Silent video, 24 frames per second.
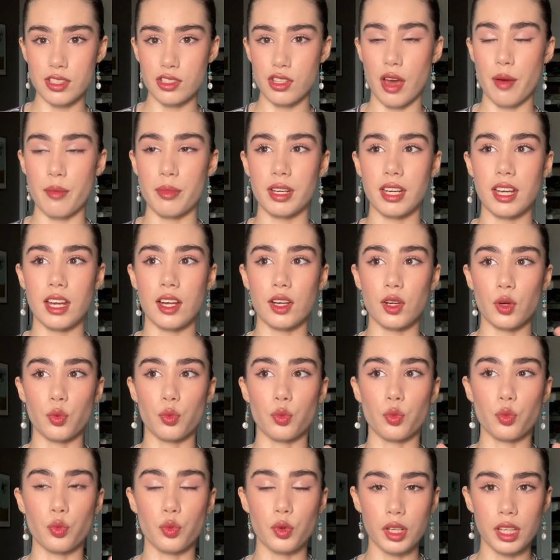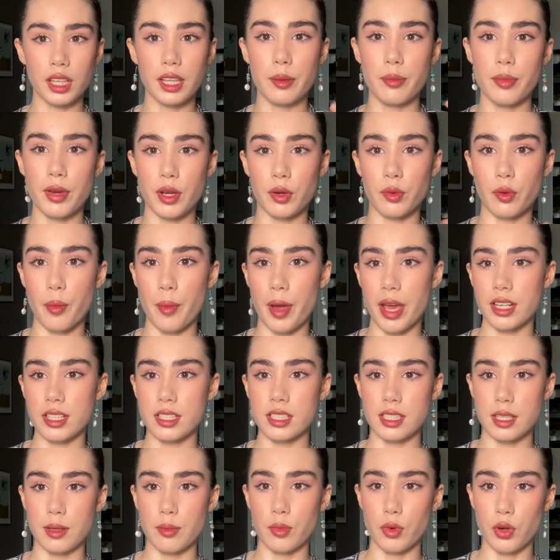So I've been in a really big
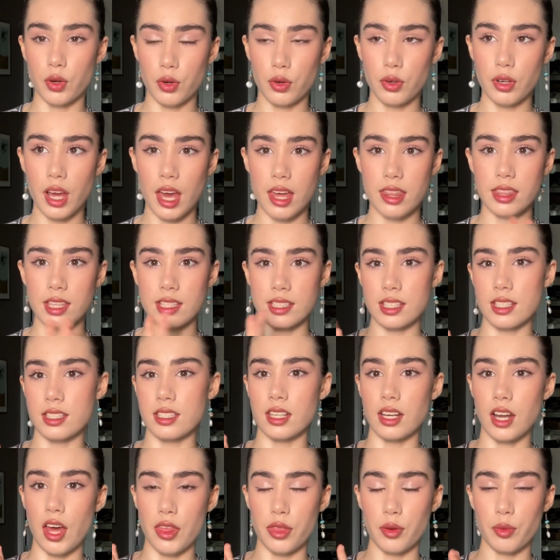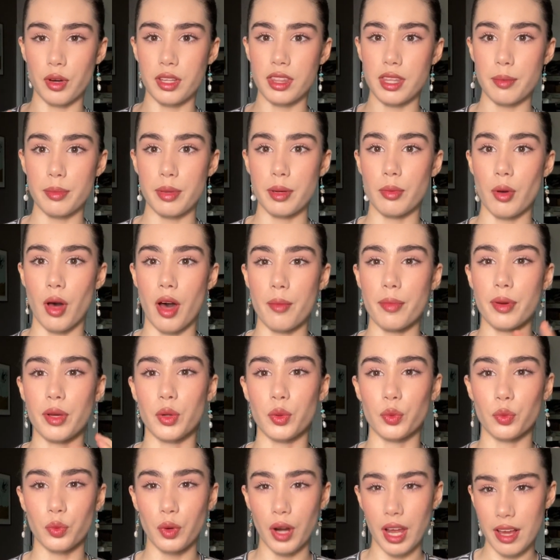romantasy mood, and this is another one that people have been
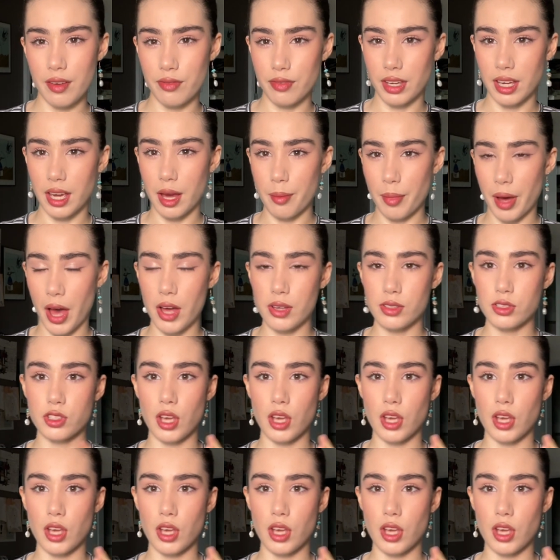raving about.